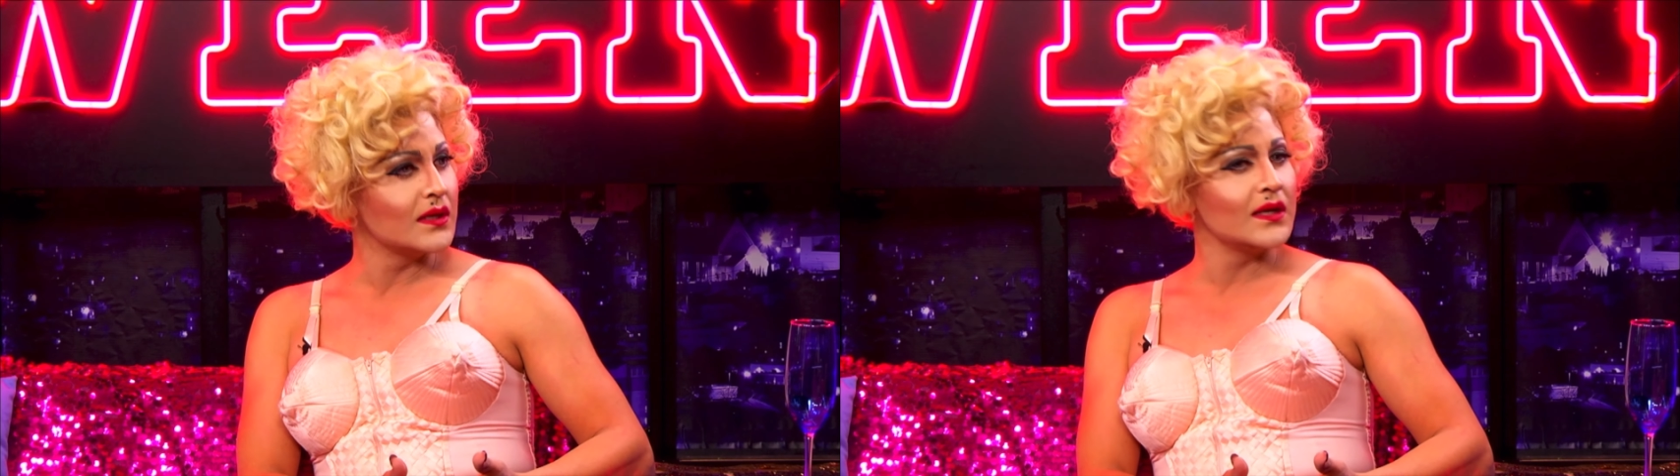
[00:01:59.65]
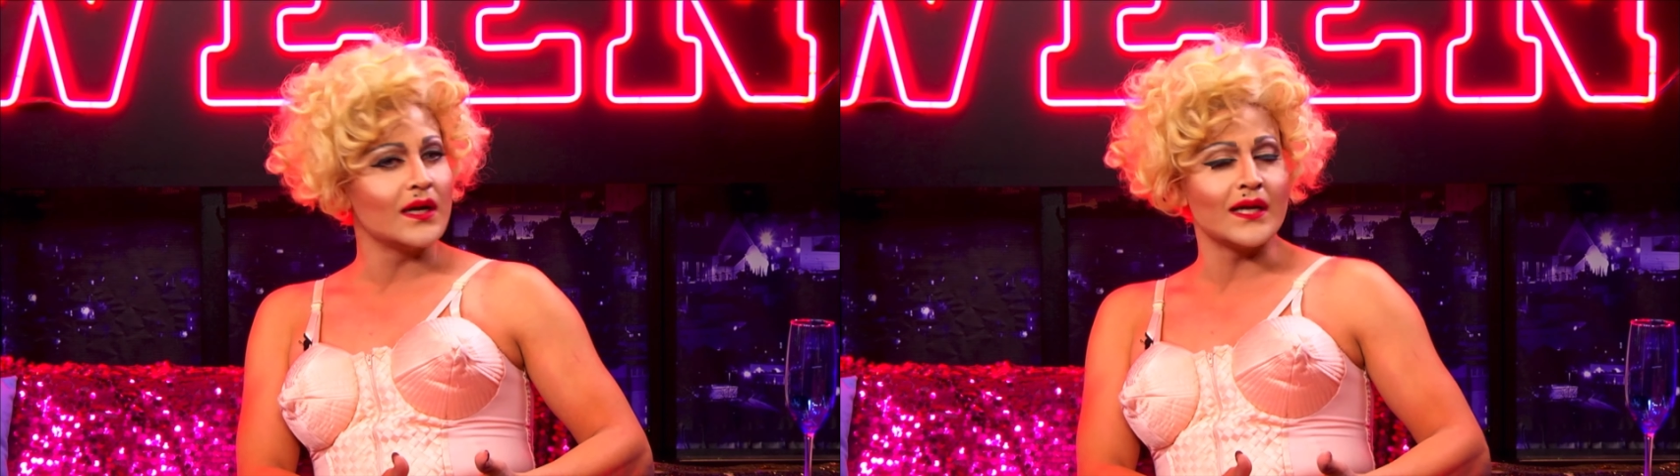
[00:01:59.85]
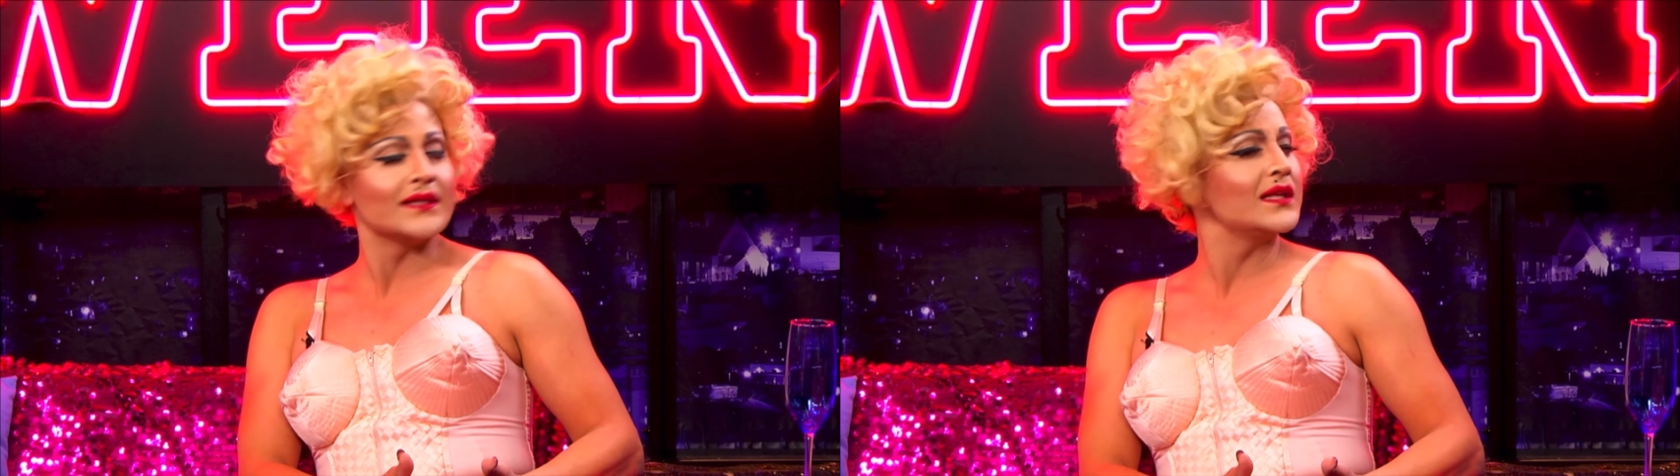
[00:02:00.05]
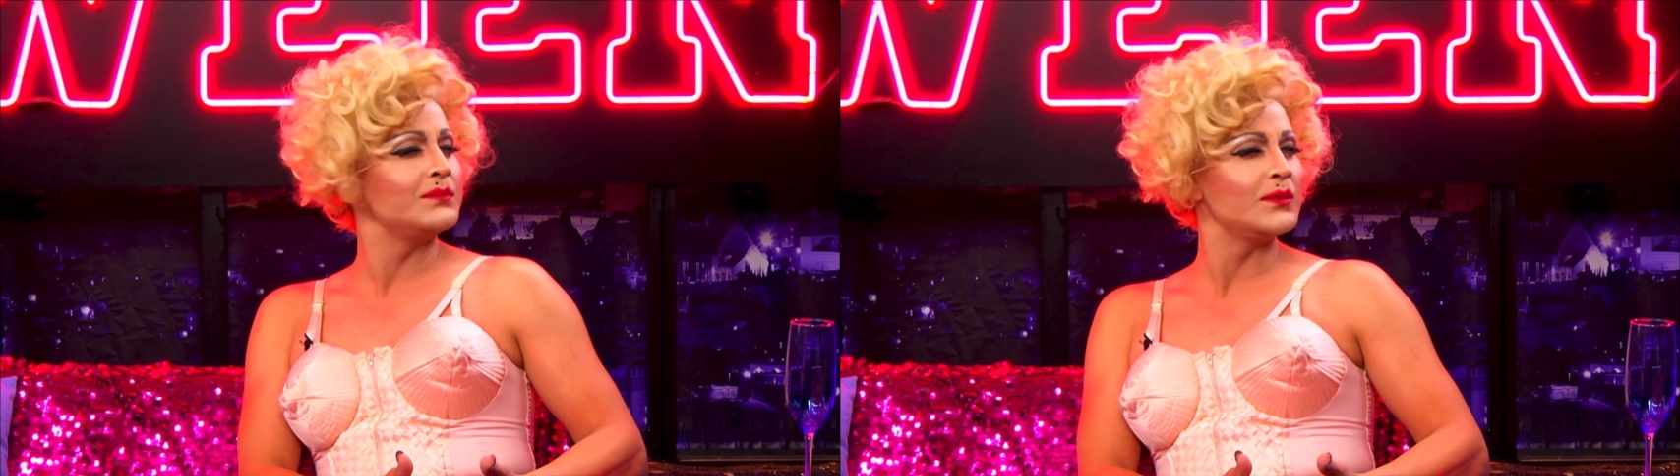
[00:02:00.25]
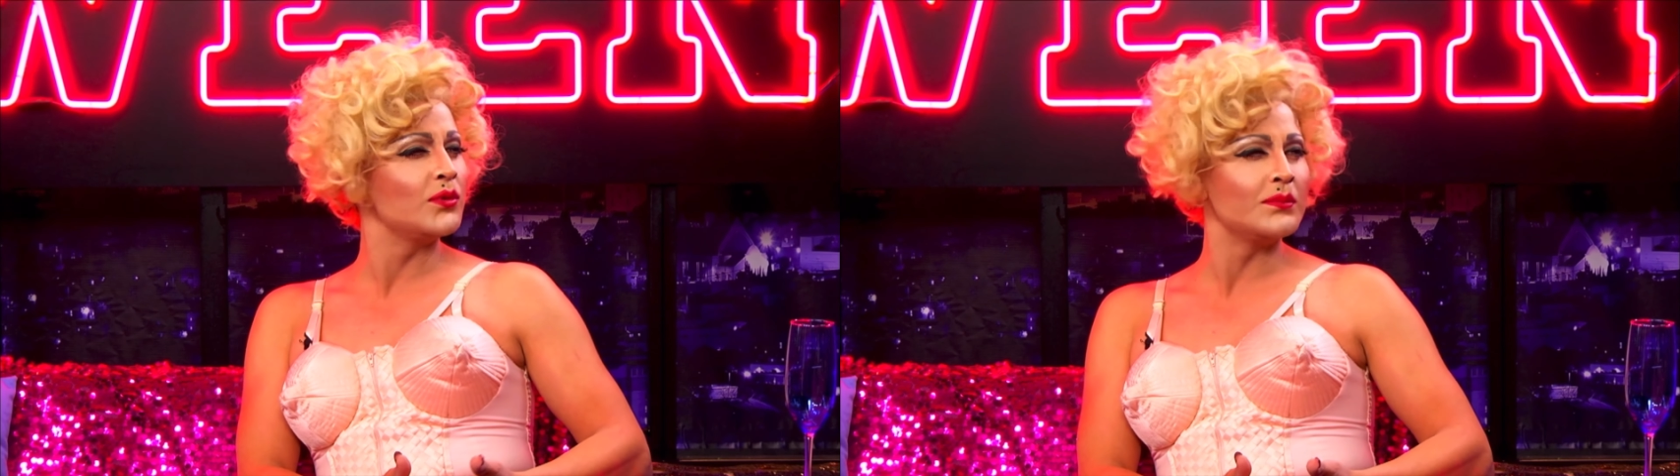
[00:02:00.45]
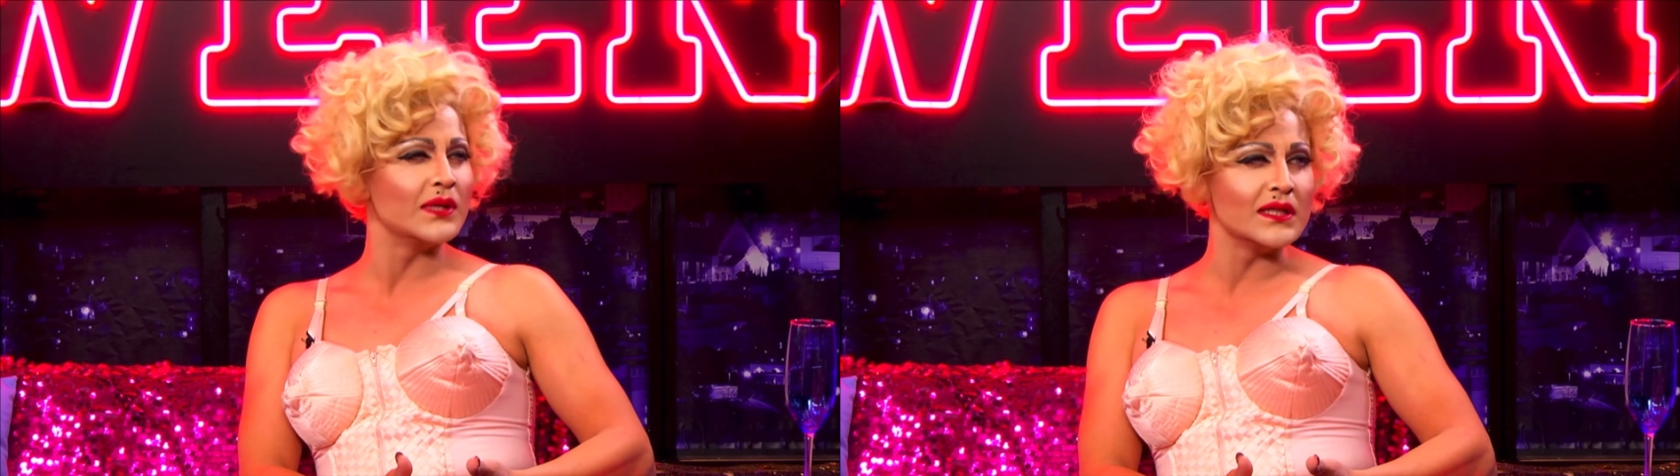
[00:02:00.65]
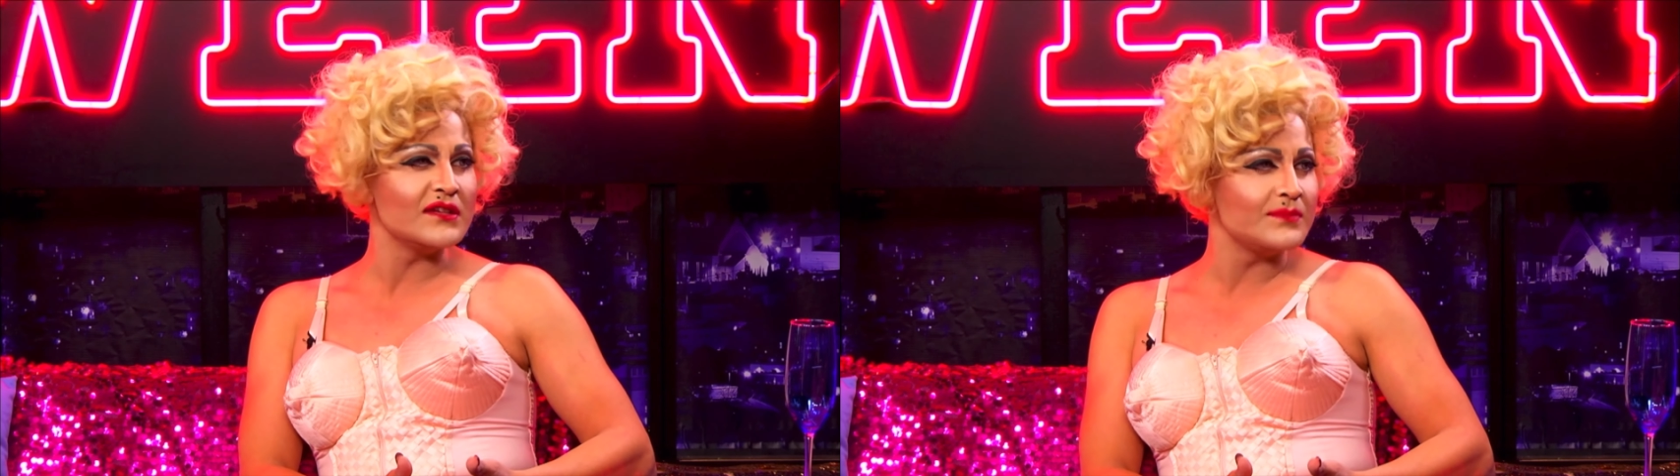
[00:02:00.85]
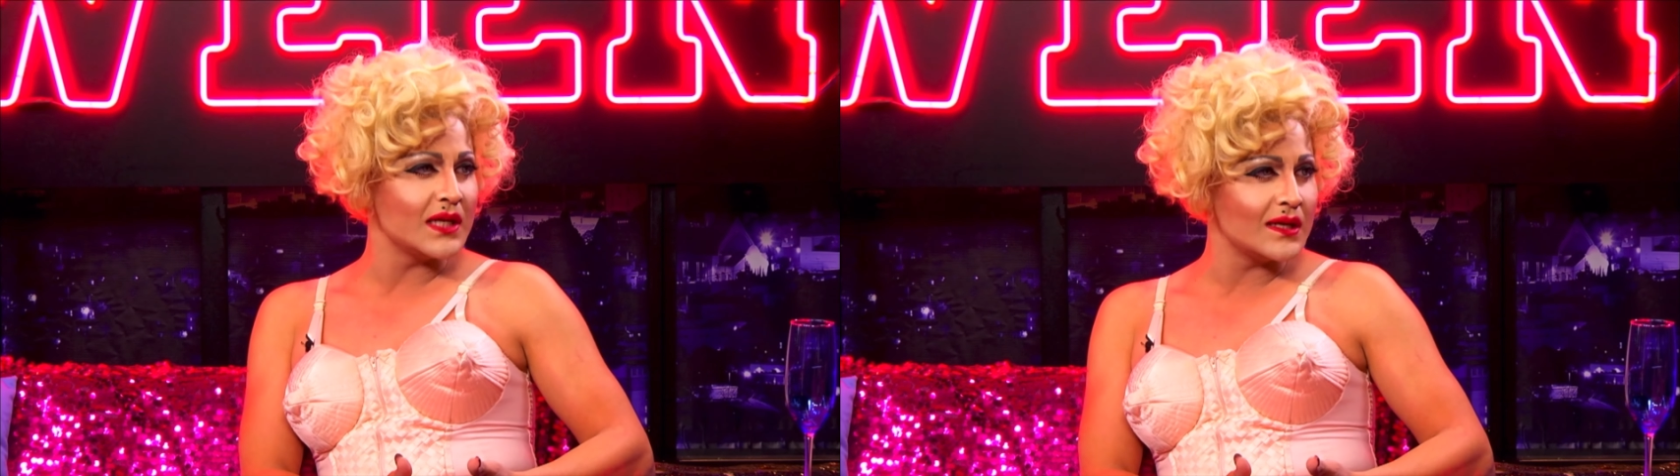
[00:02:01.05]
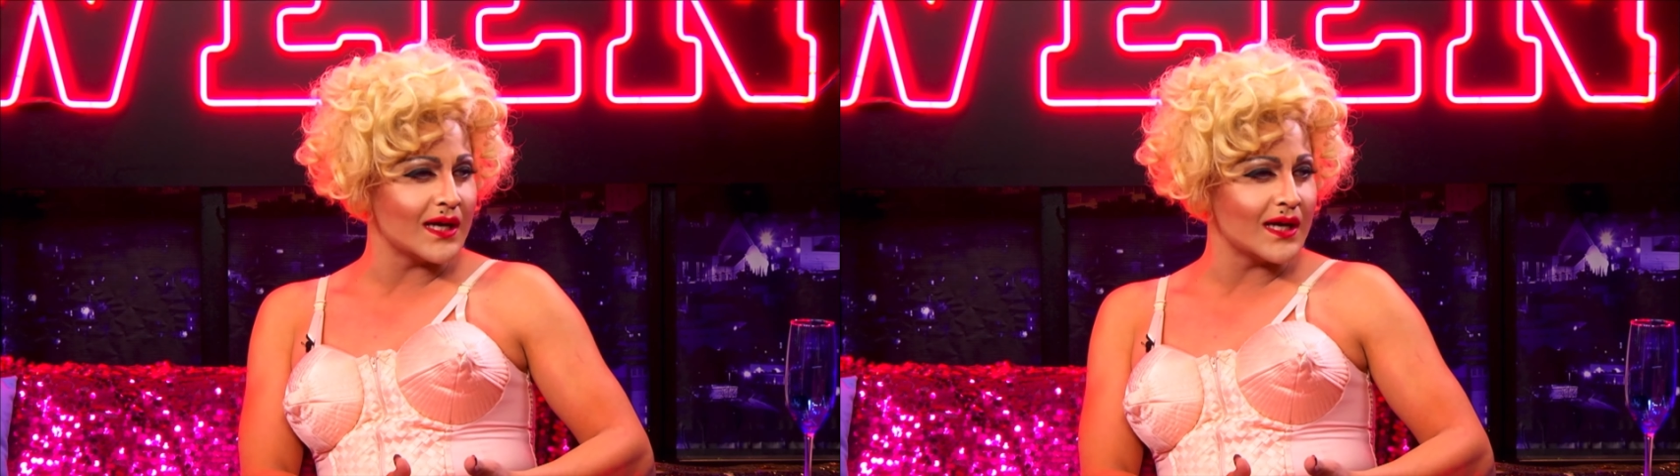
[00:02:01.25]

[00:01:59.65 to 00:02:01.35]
Mm. I didn't mm. think people would believe me.